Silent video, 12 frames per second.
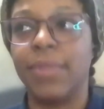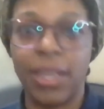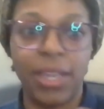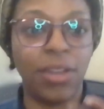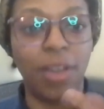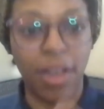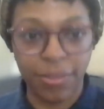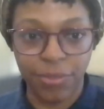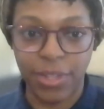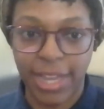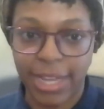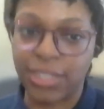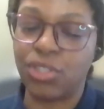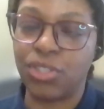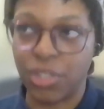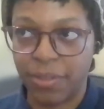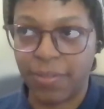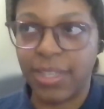They can offer that
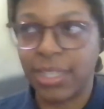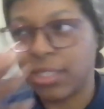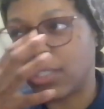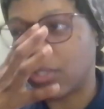service.